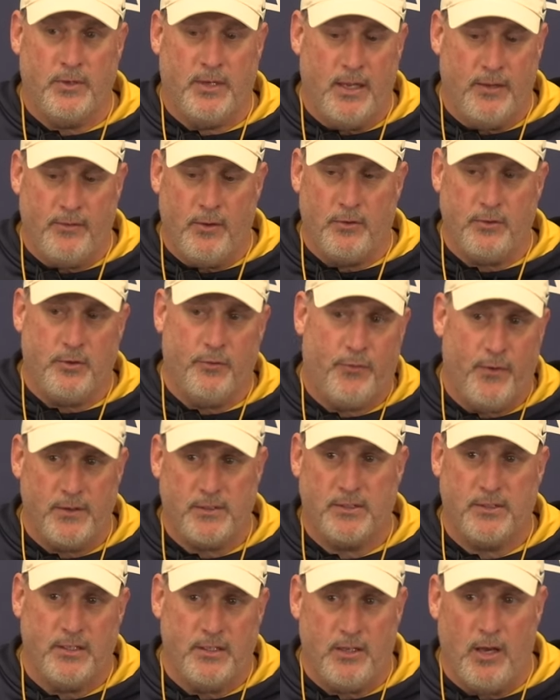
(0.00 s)
get those
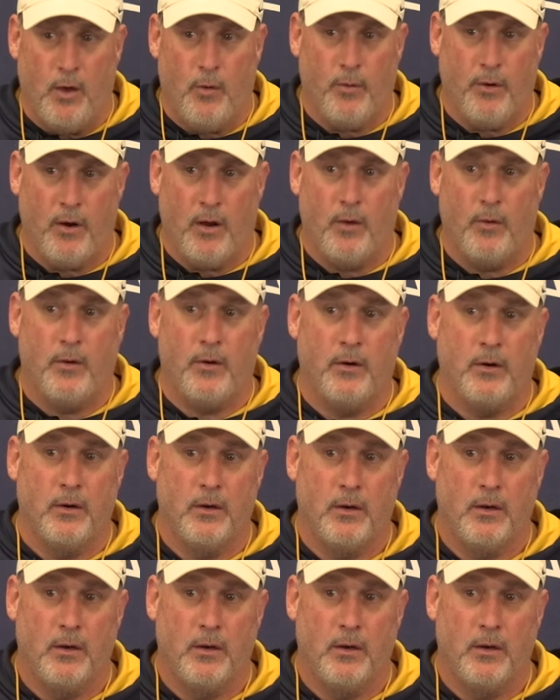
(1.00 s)
deficiencies lower and lower.